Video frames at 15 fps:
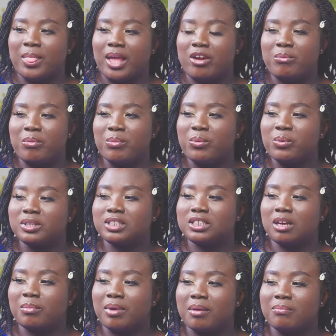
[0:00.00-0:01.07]
I remember one
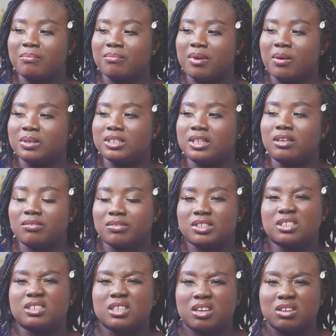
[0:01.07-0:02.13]
time I started
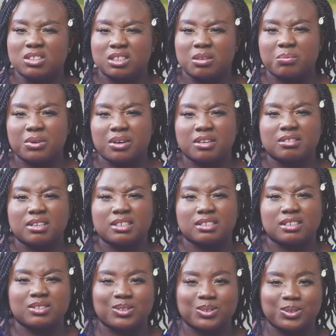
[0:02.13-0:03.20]
eating the contemporary
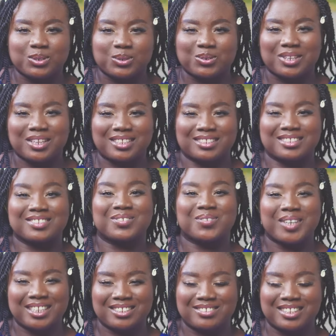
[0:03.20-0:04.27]
rice and stew,
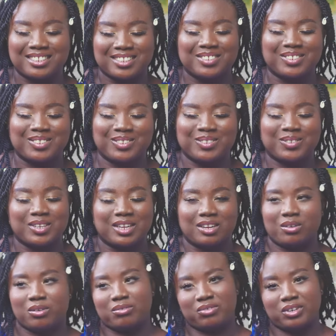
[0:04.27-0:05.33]
white rice and stew,
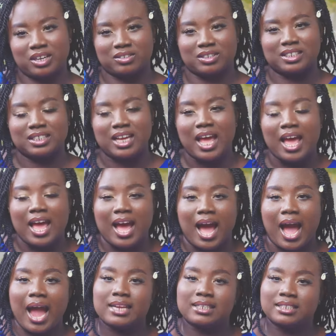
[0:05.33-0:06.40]
or fried rice.
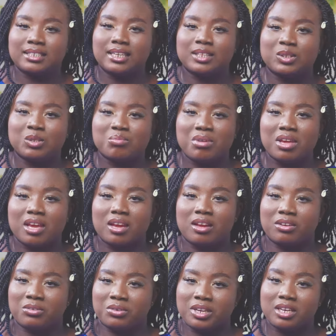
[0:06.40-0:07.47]
I decided to make
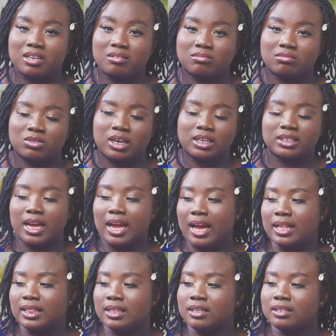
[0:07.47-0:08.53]
a green rice. I
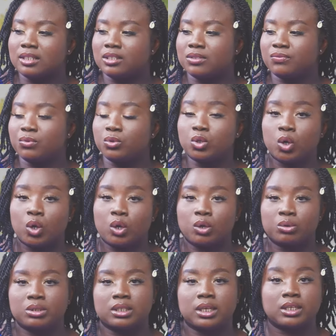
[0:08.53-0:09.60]
had this food
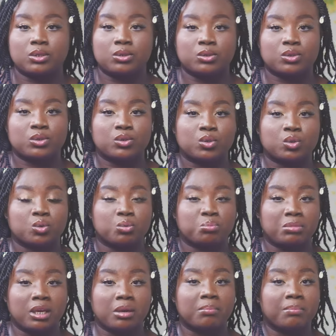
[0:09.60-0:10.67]
coloring that I used to
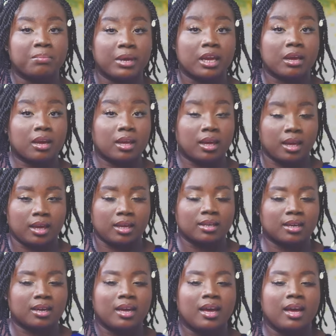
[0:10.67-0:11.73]
make bake
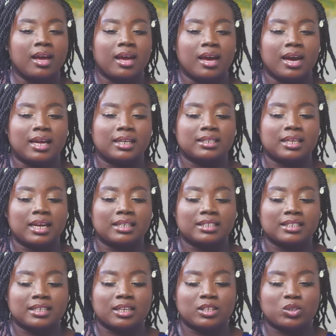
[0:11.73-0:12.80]
cake, and I
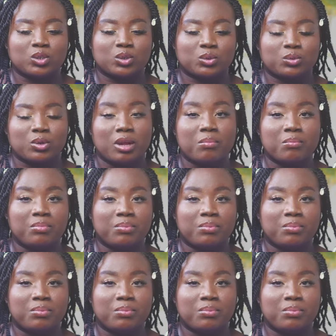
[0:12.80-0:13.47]
decided to